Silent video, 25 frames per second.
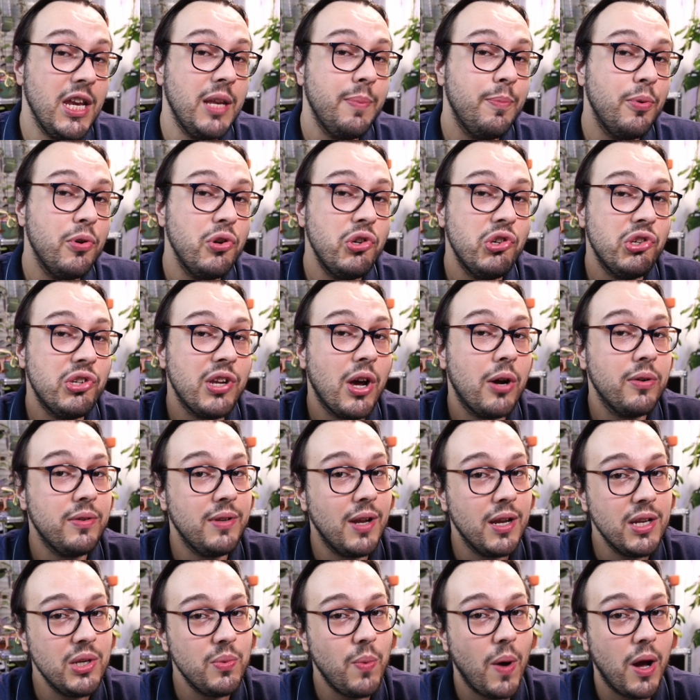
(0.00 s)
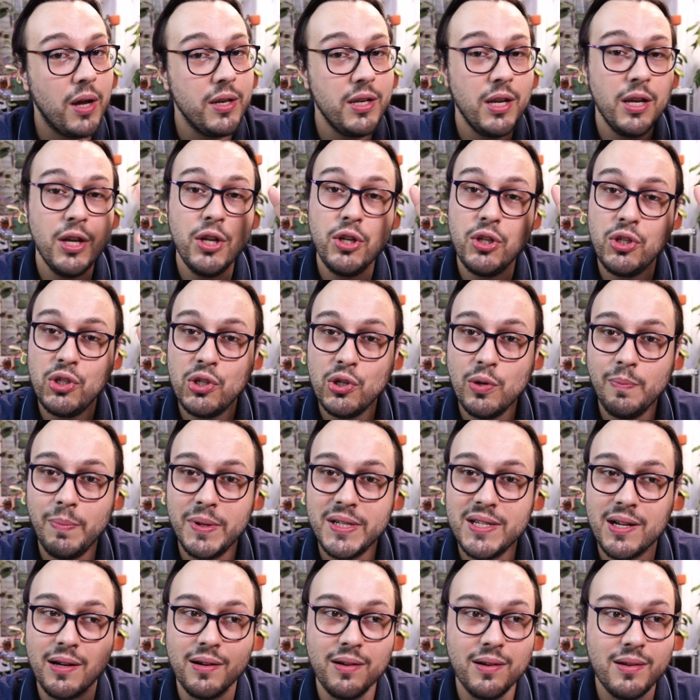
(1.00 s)
It pushed out not one, two
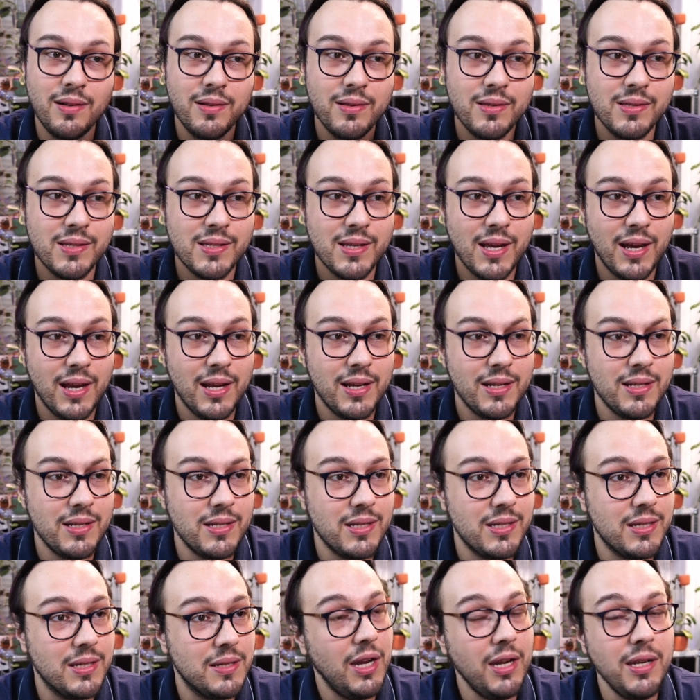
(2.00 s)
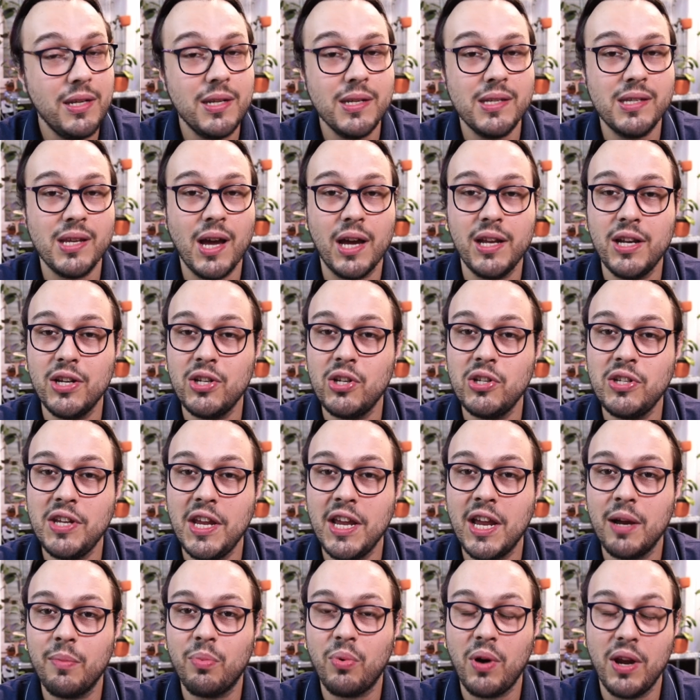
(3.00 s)
peduncles, and it decided to
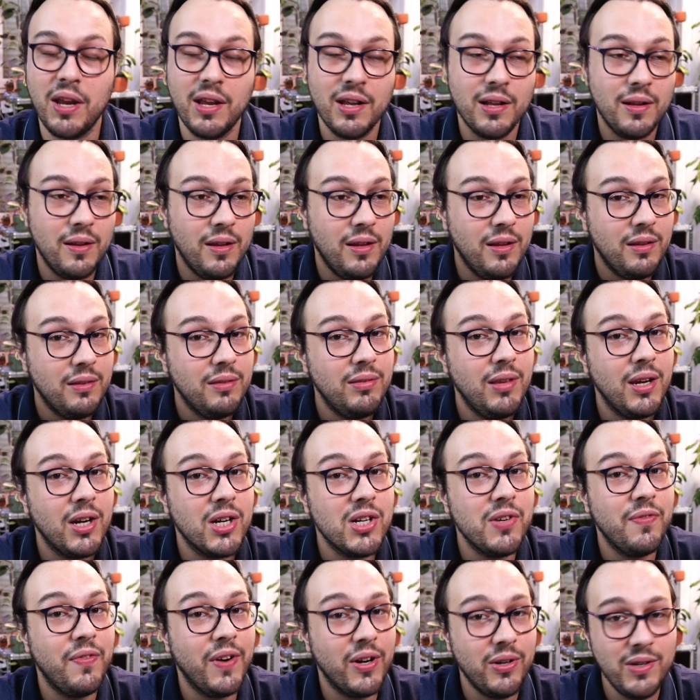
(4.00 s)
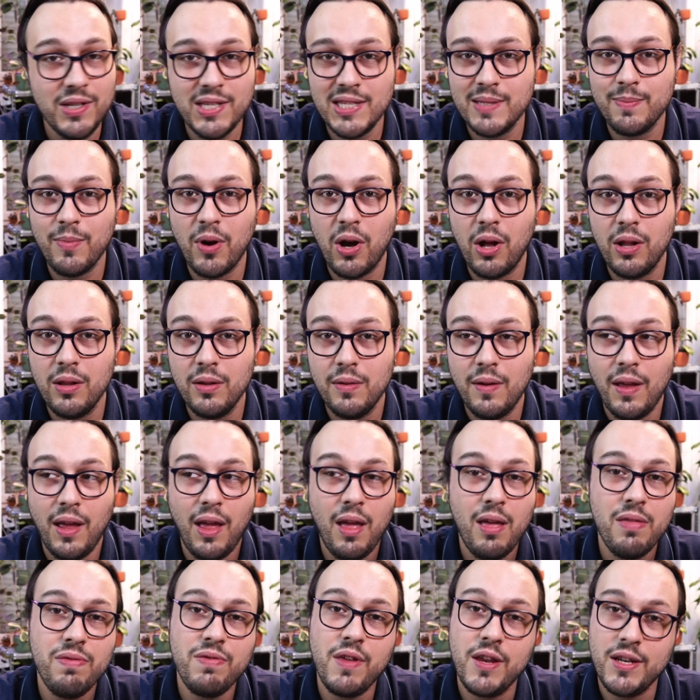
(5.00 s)
take a break. They are very small
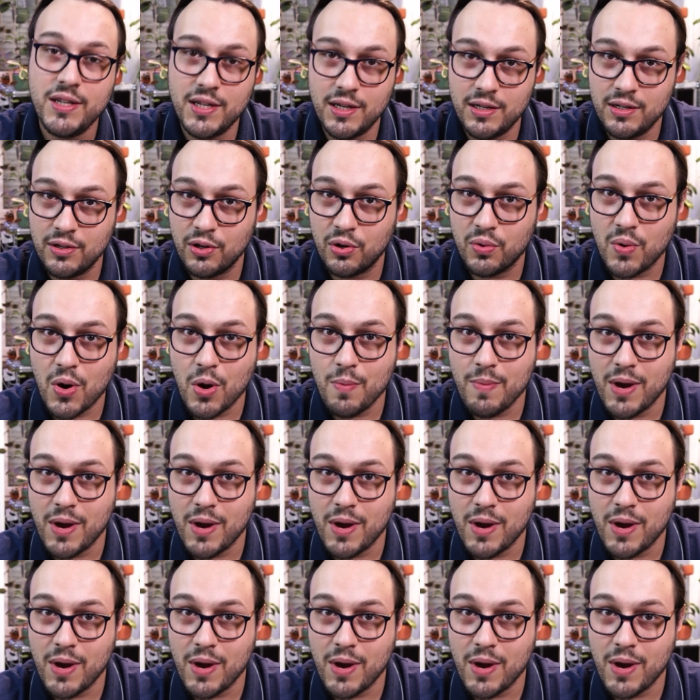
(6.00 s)
and they didn't grow